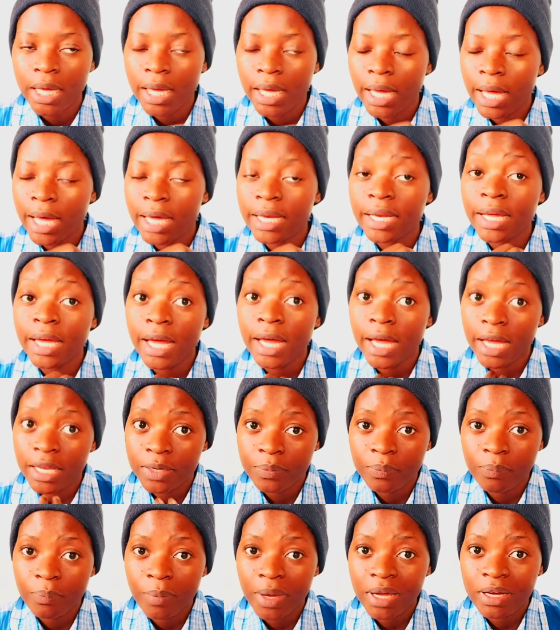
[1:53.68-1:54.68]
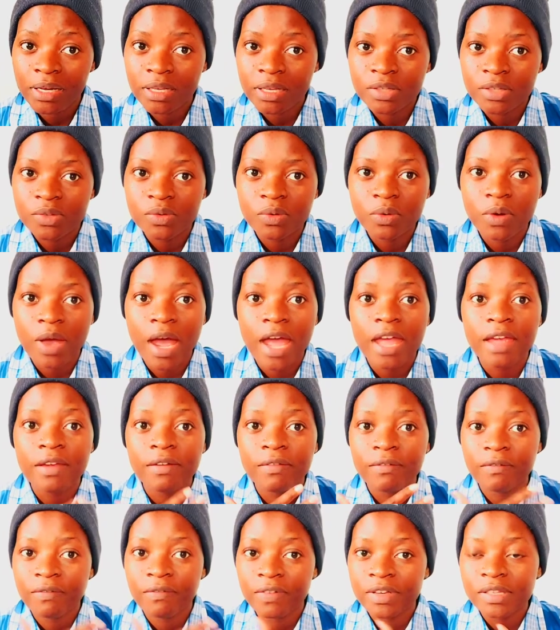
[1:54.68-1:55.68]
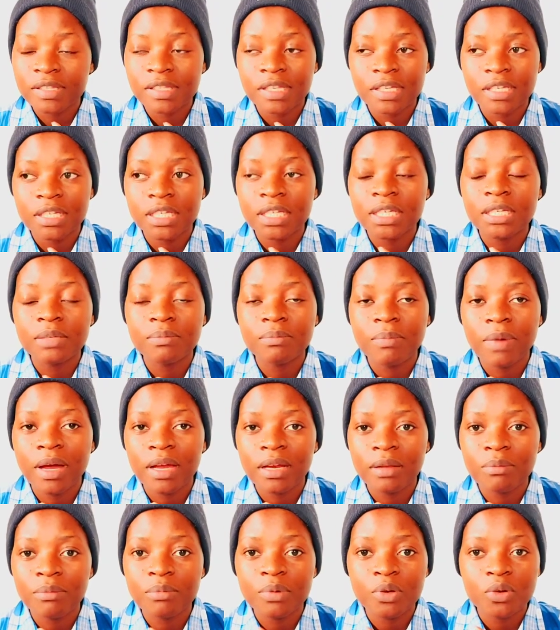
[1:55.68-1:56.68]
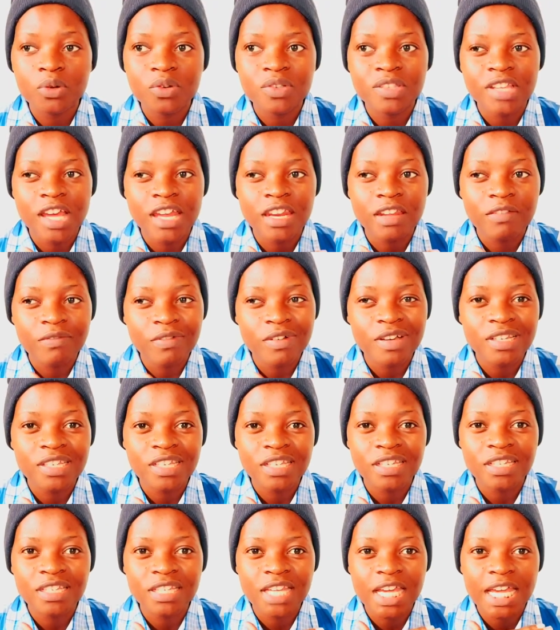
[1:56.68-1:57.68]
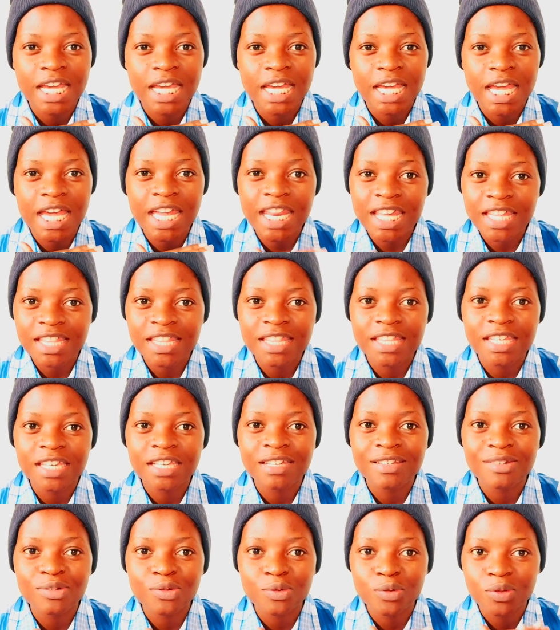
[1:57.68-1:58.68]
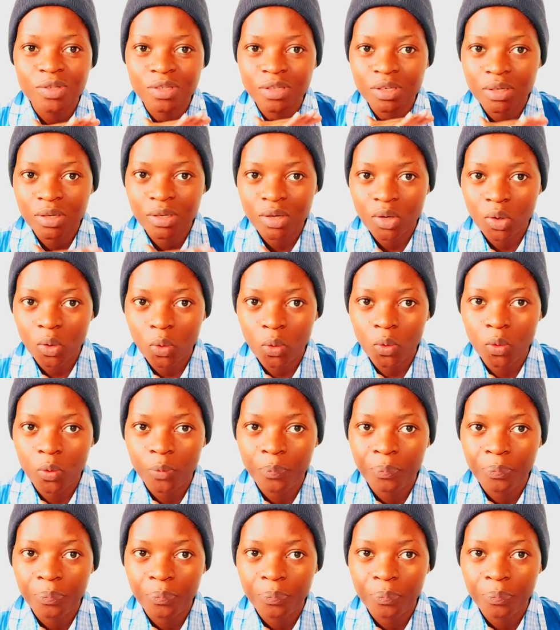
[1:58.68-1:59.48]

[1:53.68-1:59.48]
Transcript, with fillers: and I had money, so I invested in money because I never wanted anything to slow.